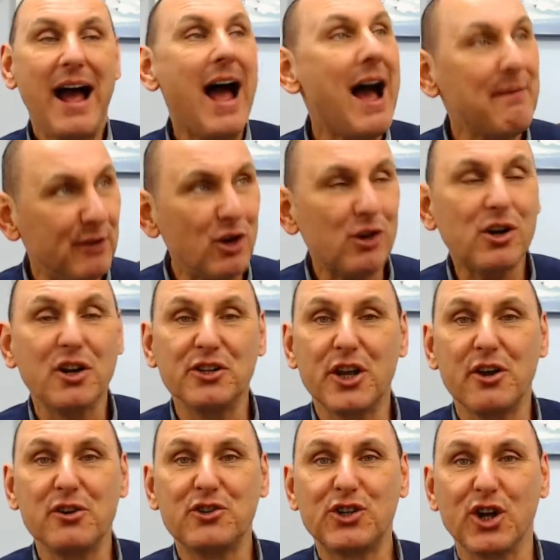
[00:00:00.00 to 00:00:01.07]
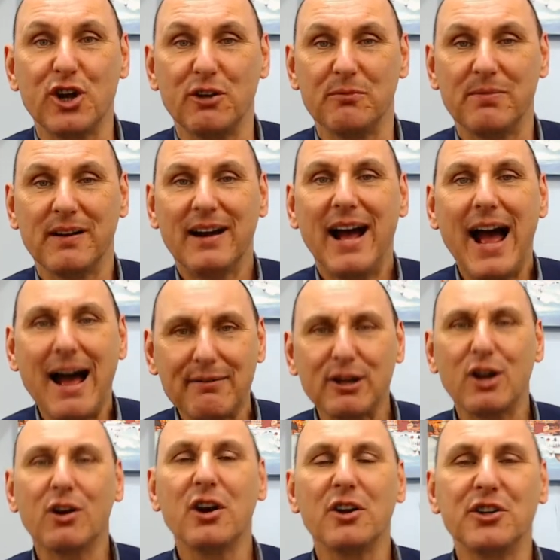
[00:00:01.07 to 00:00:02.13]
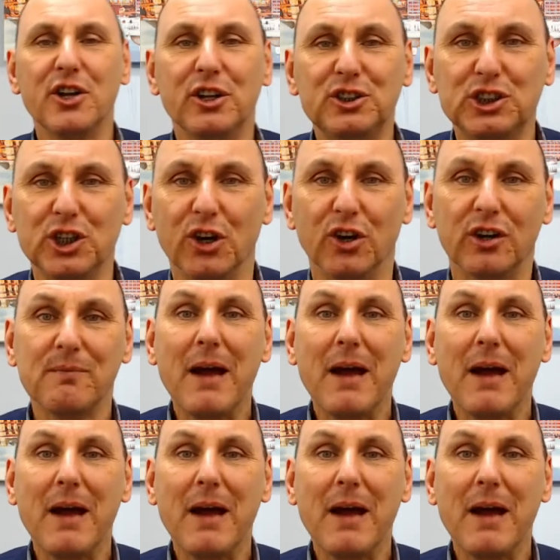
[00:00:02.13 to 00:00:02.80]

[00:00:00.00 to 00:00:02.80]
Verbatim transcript: Have a look on YouTube. Styes. Have a look on YouTube.